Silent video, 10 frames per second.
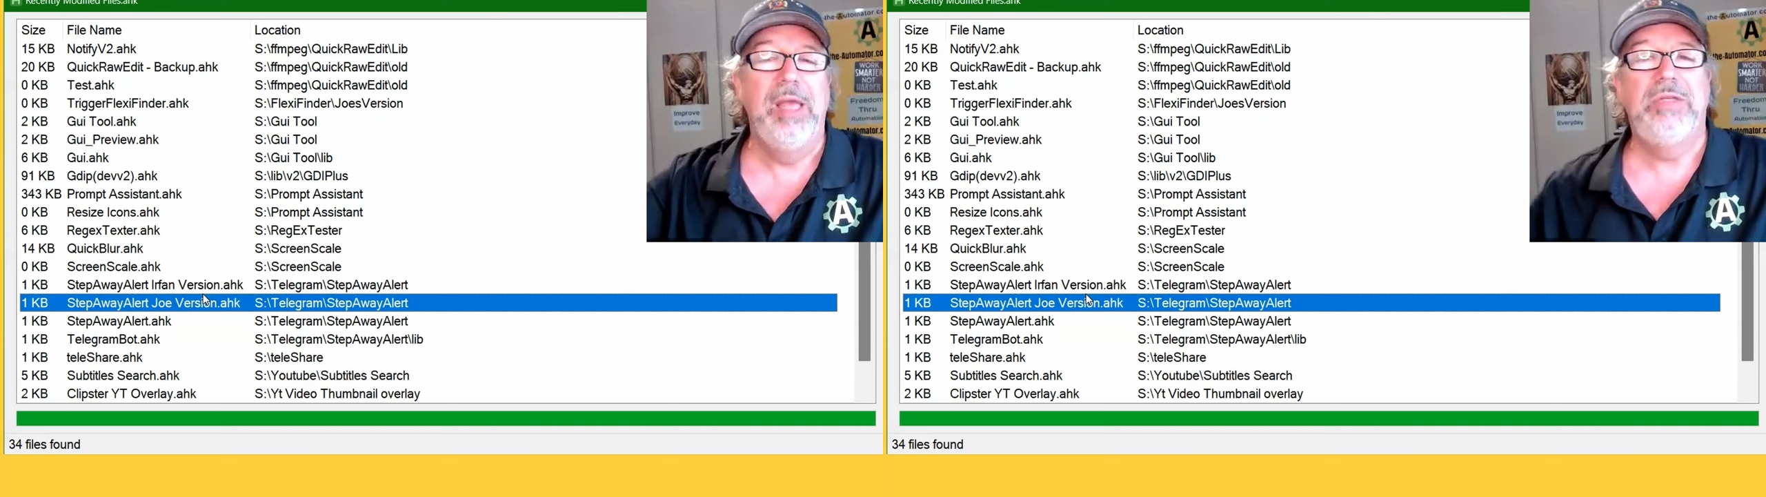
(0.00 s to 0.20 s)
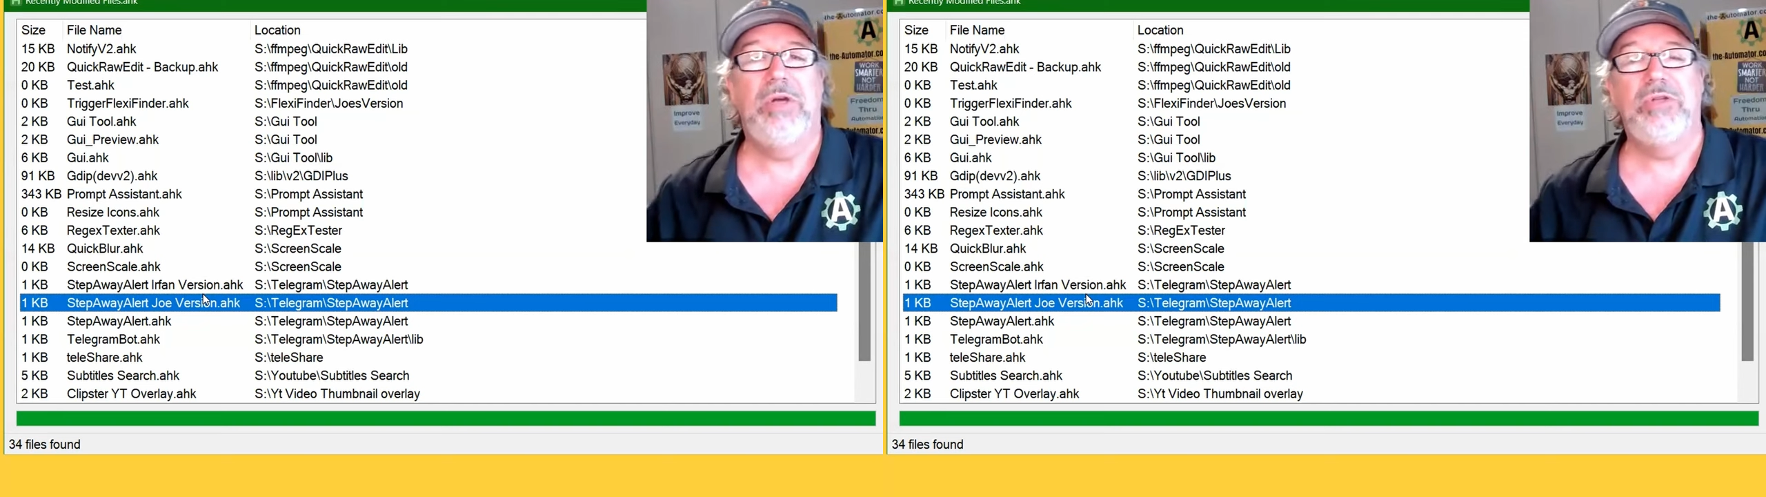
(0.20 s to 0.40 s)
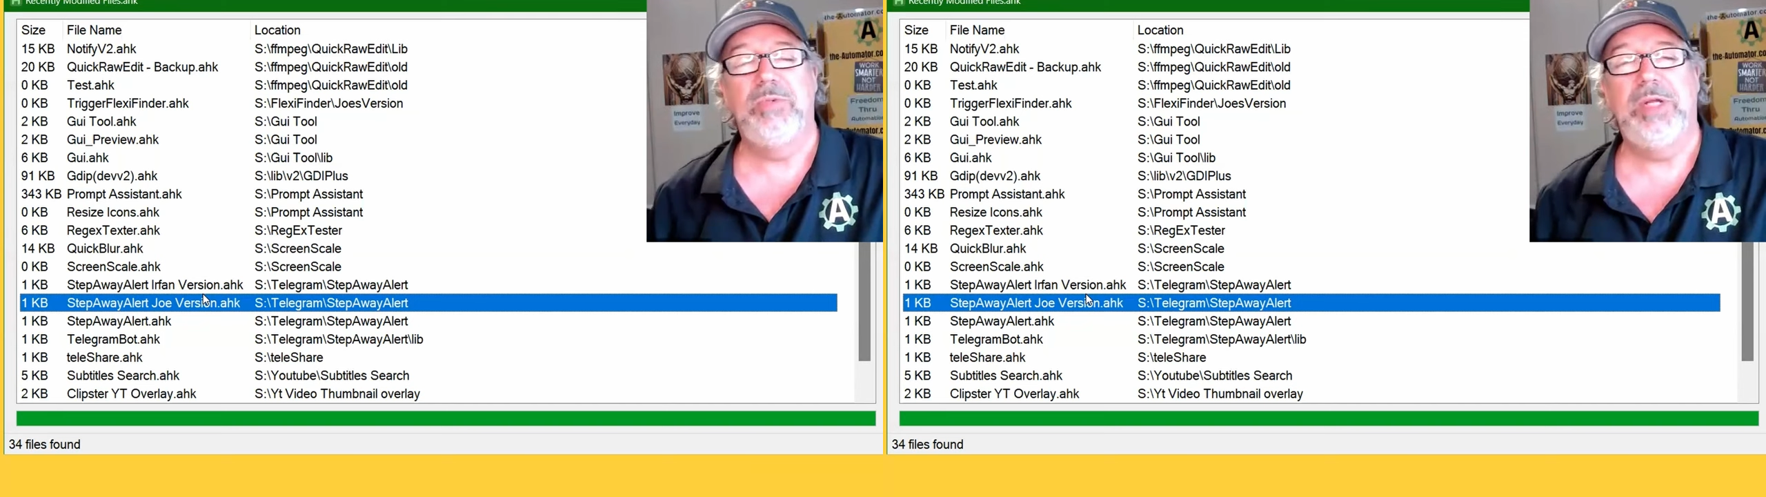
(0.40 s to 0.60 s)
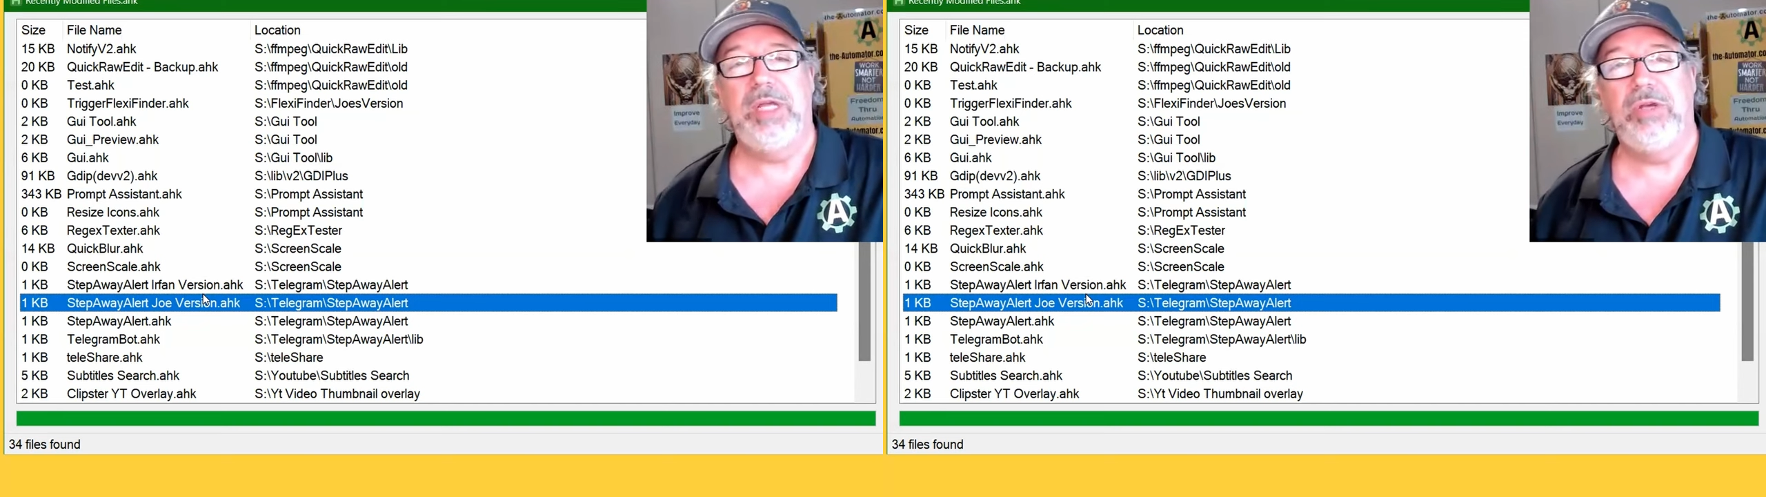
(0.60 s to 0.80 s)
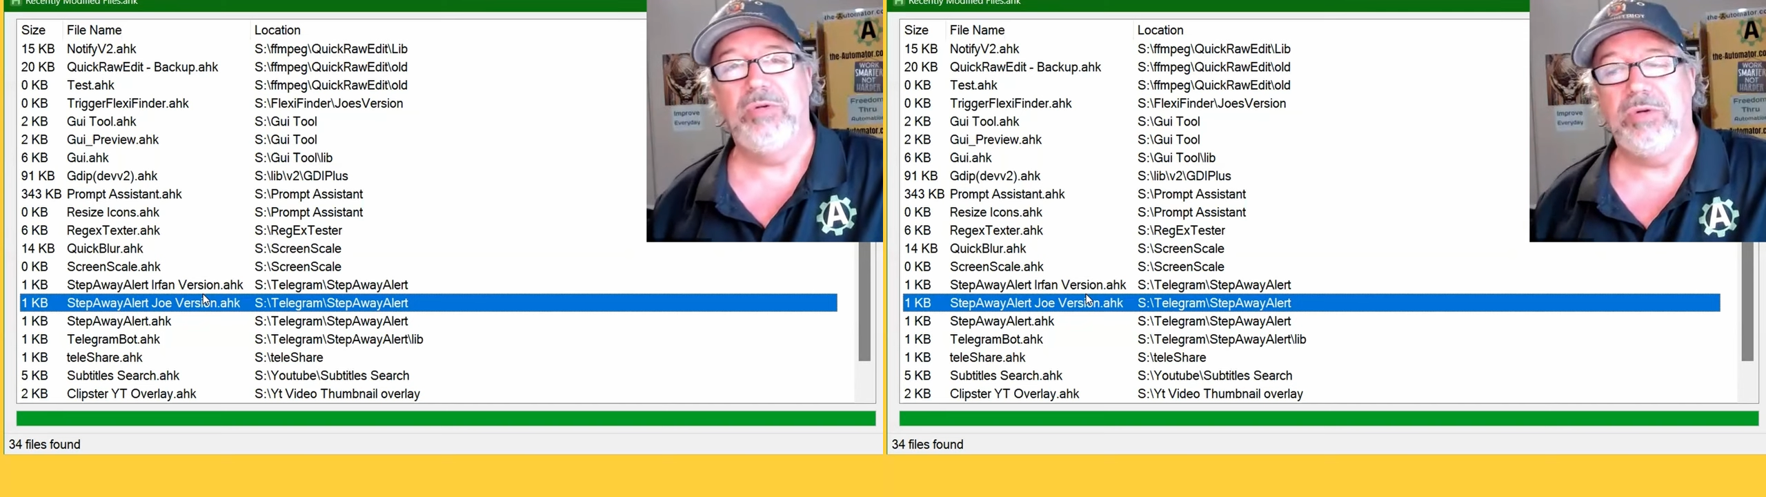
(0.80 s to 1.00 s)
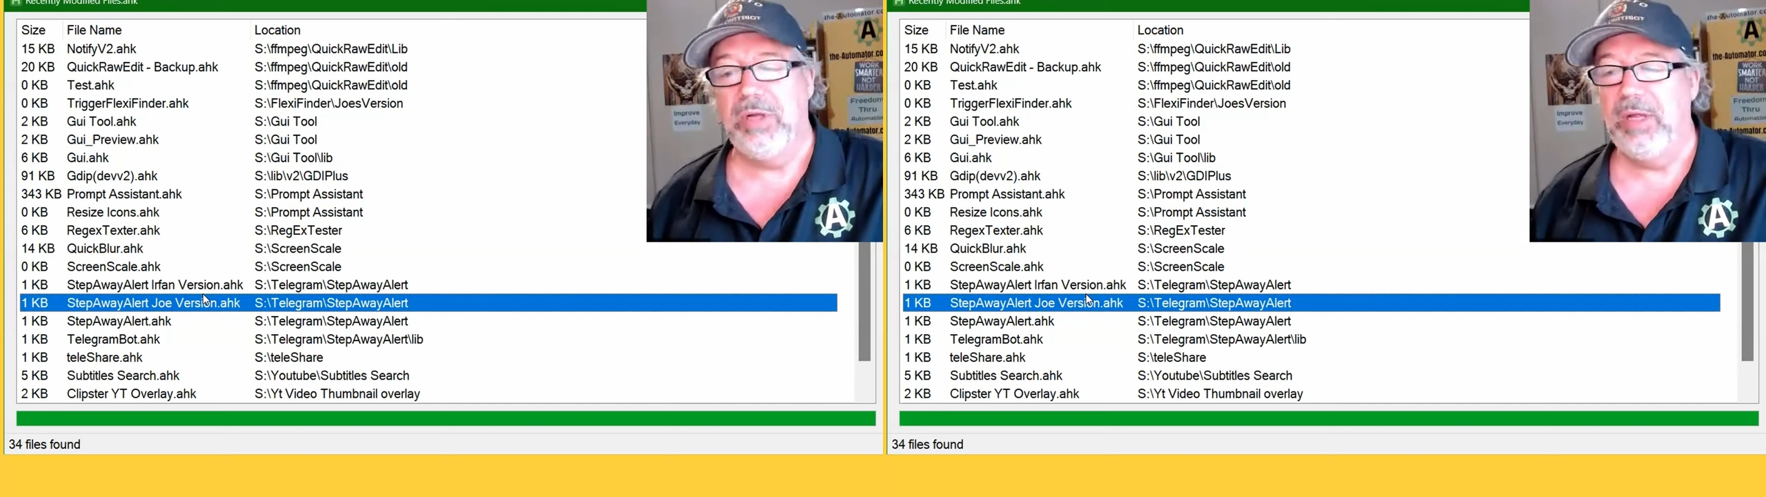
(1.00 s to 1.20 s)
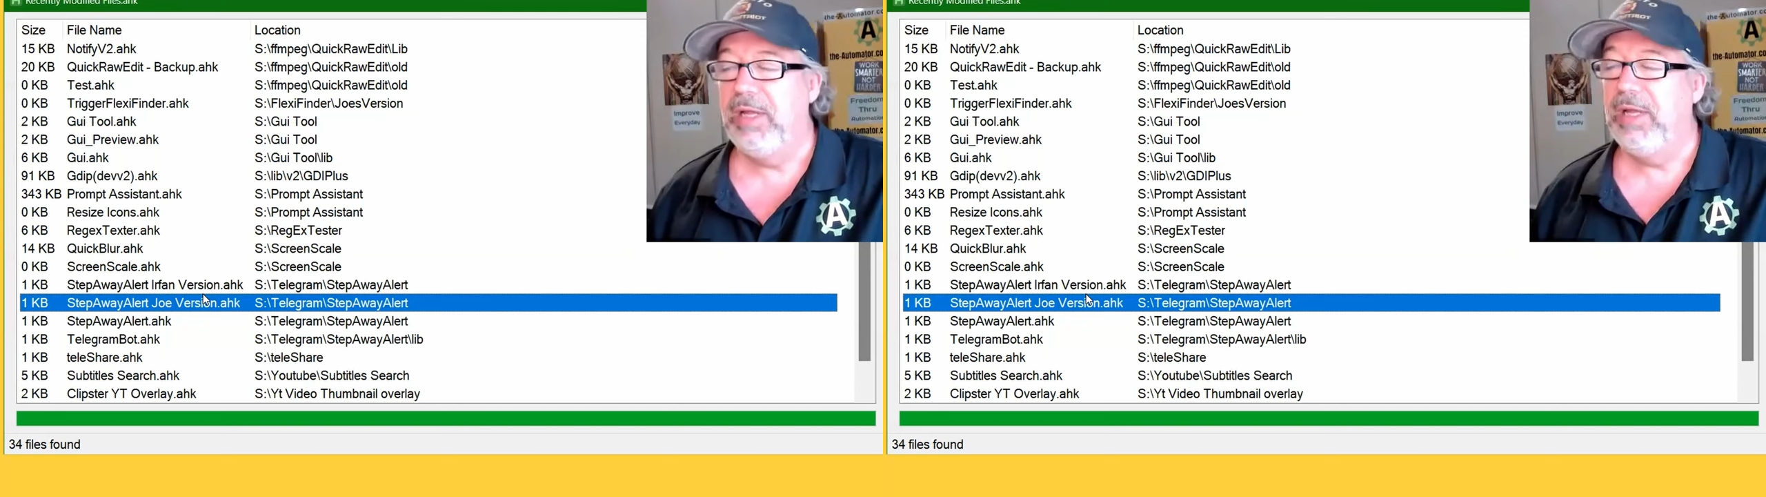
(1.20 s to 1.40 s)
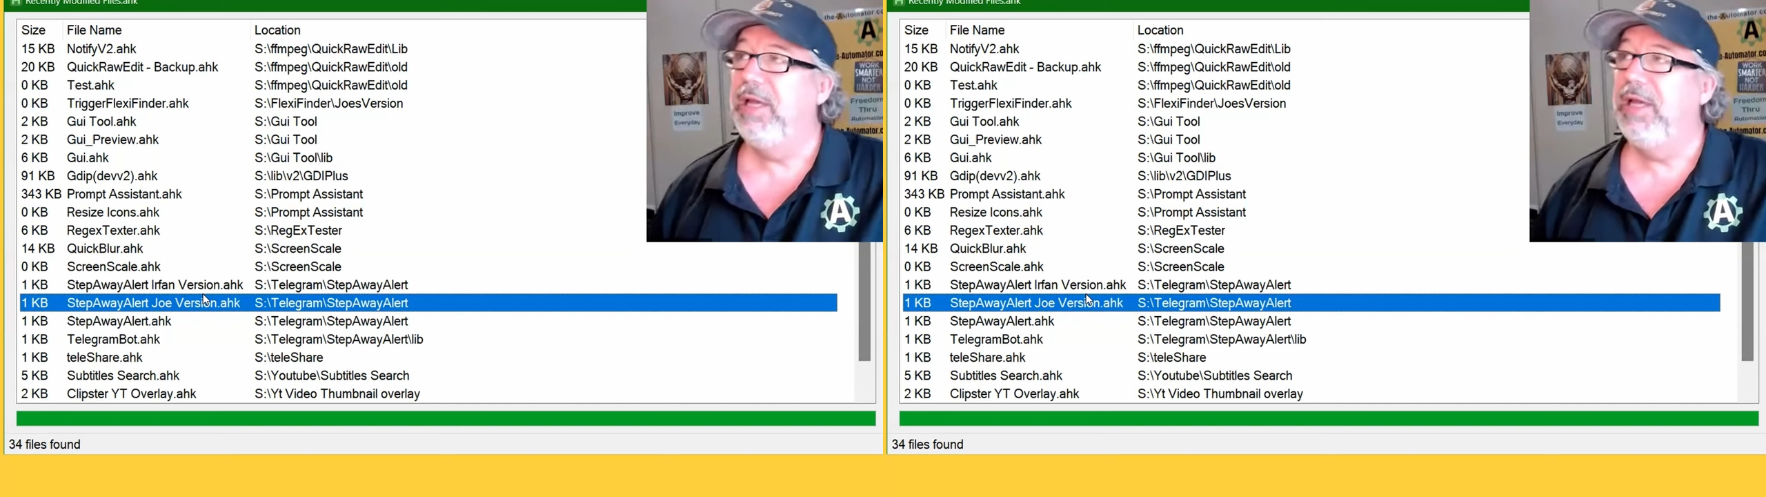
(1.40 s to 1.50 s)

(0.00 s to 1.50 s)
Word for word: So it's really cool